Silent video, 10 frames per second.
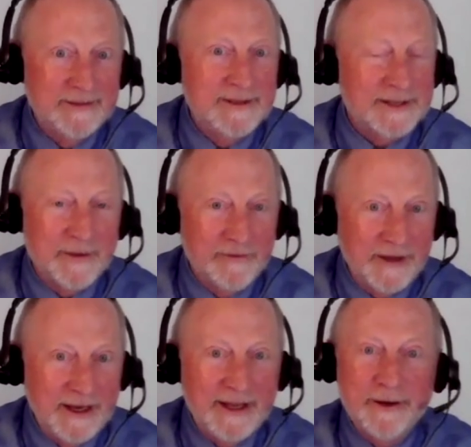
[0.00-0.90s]
some
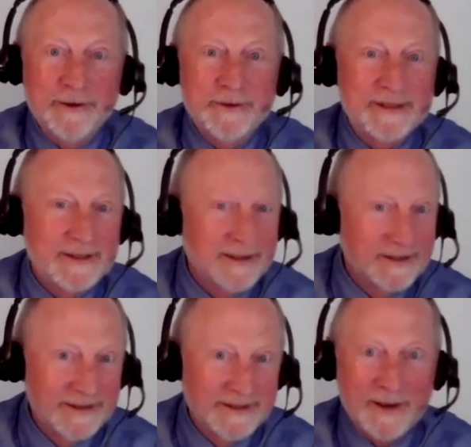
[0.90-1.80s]
videos,
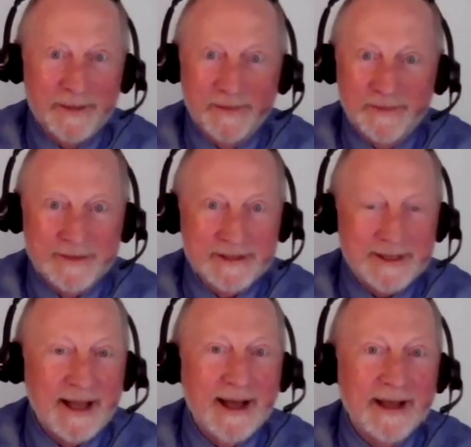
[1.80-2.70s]
some
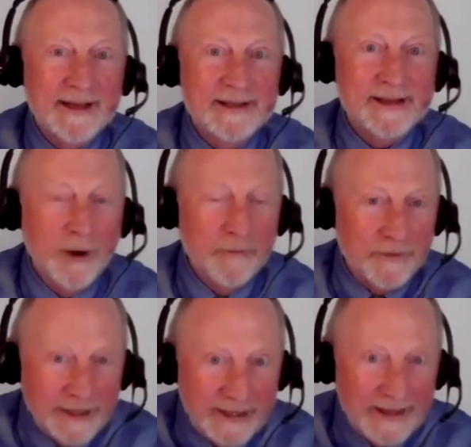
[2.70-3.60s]
slides.
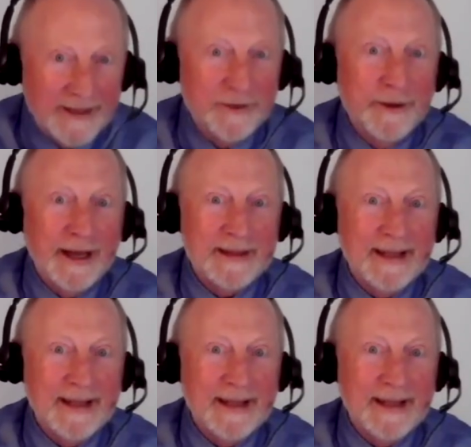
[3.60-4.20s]
Hopefully you got the